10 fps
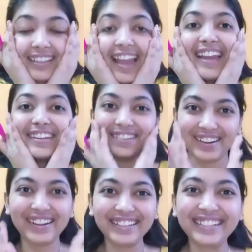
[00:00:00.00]
thank
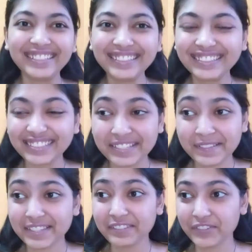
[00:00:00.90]
god this
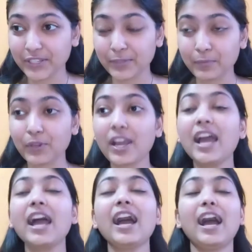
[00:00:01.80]
was the first book.
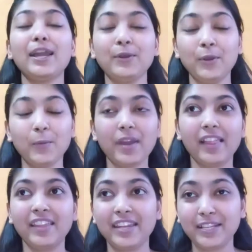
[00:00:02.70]
I hope
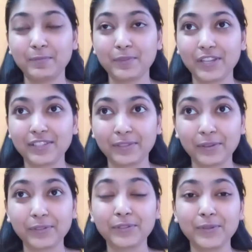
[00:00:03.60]
the next book is
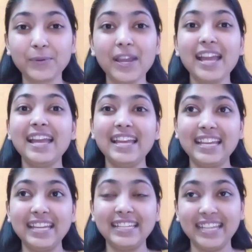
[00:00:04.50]
good too.
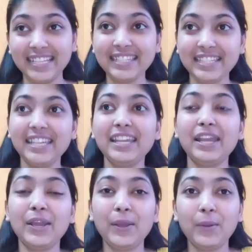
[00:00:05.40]
Let's
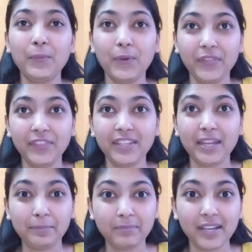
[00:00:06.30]
see what the
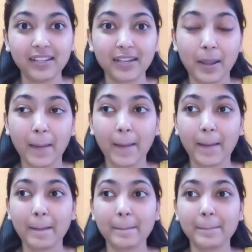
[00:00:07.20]
number
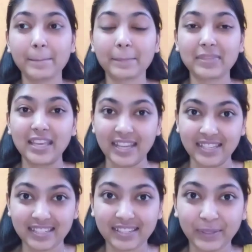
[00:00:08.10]

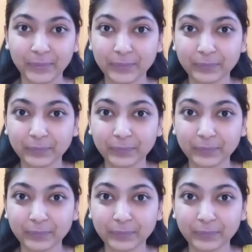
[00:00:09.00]
is.